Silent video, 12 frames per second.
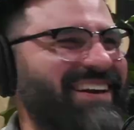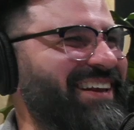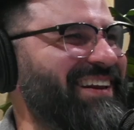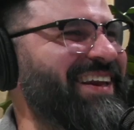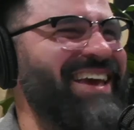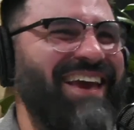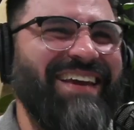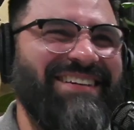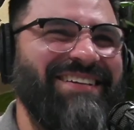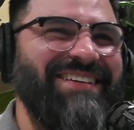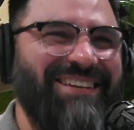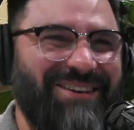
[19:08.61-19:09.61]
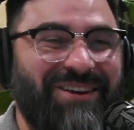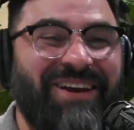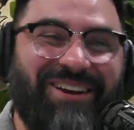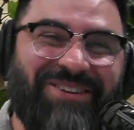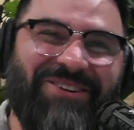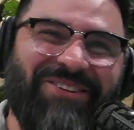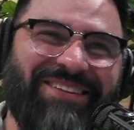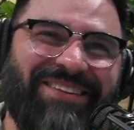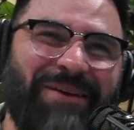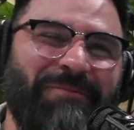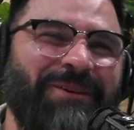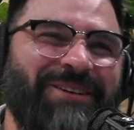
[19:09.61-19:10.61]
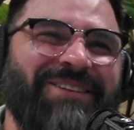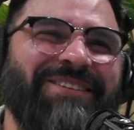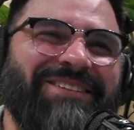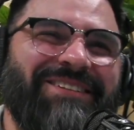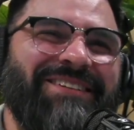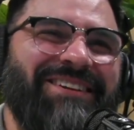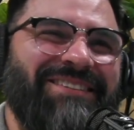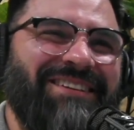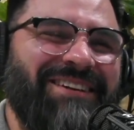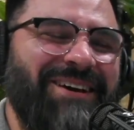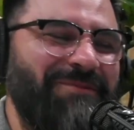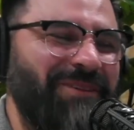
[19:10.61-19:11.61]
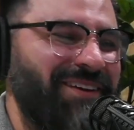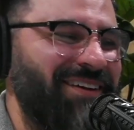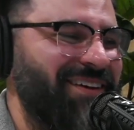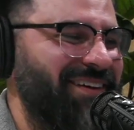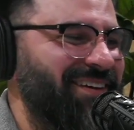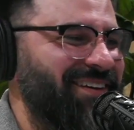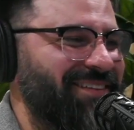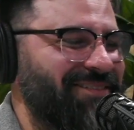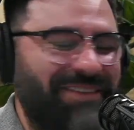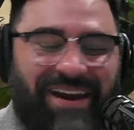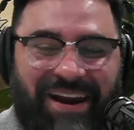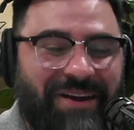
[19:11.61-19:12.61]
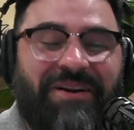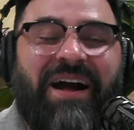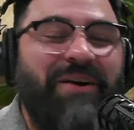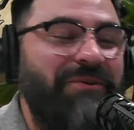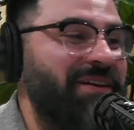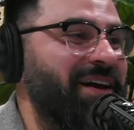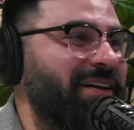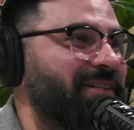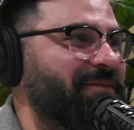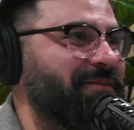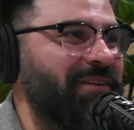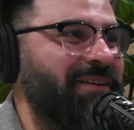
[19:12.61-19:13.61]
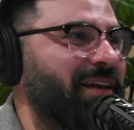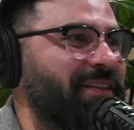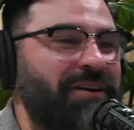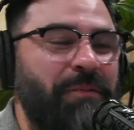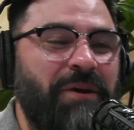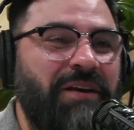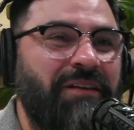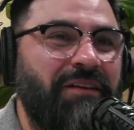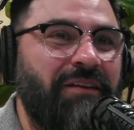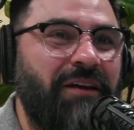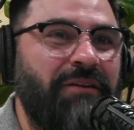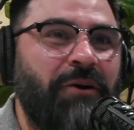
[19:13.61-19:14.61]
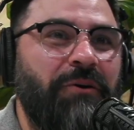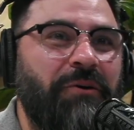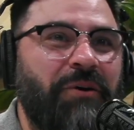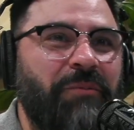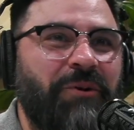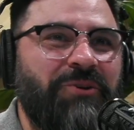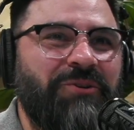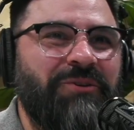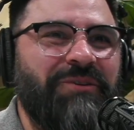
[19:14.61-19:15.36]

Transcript: it. And you can control the temperature, so she turns it up. I don't know how it ended up being a Toto commercial.